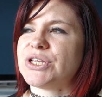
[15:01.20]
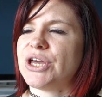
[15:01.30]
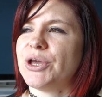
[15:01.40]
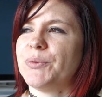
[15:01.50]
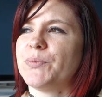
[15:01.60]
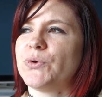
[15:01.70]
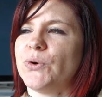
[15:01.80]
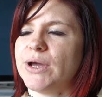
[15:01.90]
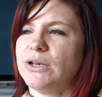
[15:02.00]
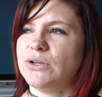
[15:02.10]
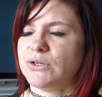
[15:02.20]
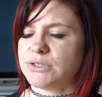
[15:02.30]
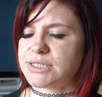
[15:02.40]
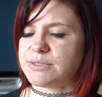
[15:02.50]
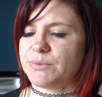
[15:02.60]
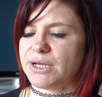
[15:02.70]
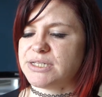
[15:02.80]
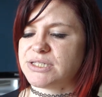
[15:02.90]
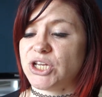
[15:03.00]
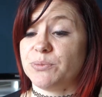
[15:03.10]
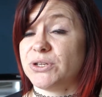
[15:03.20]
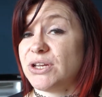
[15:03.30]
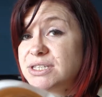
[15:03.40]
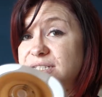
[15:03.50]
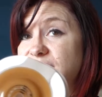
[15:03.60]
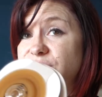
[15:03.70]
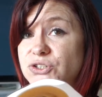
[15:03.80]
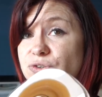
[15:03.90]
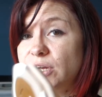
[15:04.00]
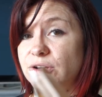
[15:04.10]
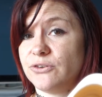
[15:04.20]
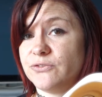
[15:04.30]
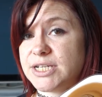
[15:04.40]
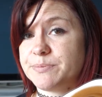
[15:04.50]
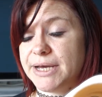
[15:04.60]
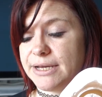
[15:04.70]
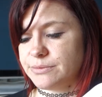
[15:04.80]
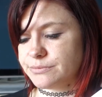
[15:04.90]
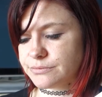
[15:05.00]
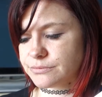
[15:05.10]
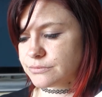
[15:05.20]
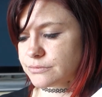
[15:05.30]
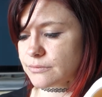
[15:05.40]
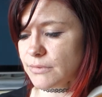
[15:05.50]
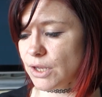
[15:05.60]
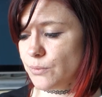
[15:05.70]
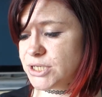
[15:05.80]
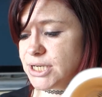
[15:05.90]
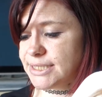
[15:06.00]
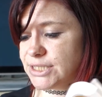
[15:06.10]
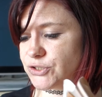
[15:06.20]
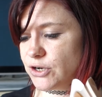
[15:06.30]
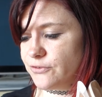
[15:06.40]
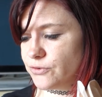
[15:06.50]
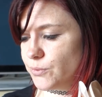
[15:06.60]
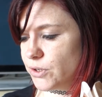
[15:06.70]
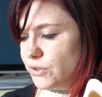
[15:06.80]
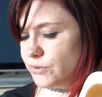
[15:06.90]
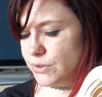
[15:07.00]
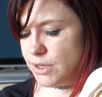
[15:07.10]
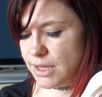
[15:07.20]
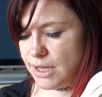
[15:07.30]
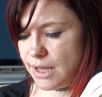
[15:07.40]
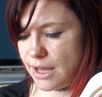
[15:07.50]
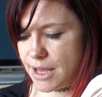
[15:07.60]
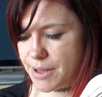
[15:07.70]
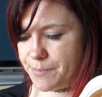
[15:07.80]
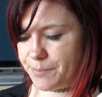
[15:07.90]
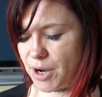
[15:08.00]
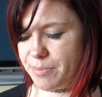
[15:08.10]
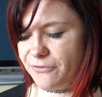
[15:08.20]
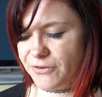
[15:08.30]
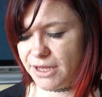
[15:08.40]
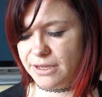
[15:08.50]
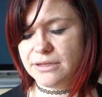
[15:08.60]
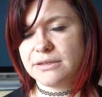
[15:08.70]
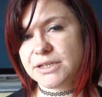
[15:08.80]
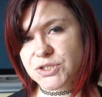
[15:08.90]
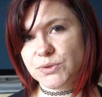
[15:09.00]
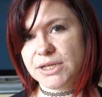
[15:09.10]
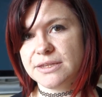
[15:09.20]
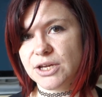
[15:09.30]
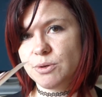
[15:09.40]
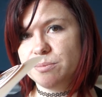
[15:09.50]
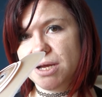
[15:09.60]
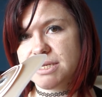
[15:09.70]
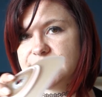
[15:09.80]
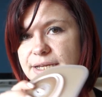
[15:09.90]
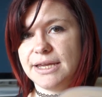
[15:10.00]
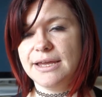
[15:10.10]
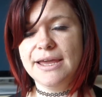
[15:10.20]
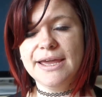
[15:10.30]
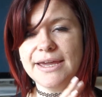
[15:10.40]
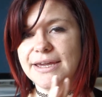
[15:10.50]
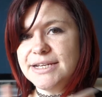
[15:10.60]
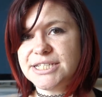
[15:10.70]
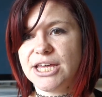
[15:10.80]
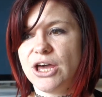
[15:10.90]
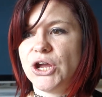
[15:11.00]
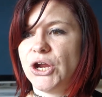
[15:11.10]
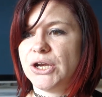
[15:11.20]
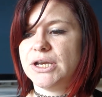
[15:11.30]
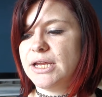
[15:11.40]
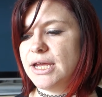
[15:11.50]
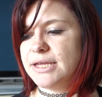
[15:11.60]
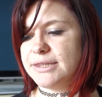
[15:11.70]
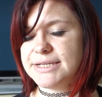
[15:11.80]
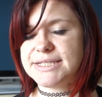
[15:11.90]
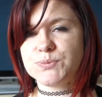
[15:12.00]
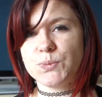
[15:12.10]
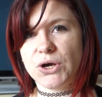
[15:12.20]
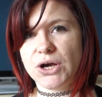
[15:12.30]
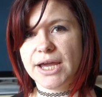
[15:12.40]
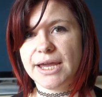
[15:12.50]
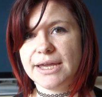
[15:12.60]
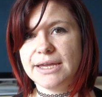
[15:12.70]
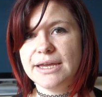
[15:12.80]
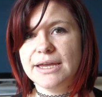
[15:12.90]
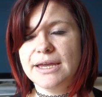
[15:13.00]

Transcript: quite a lot, my stoma nurse suggested I try a Convex bag, which I did try for a while, but I prefer this really thick one personally. Each their own. This is why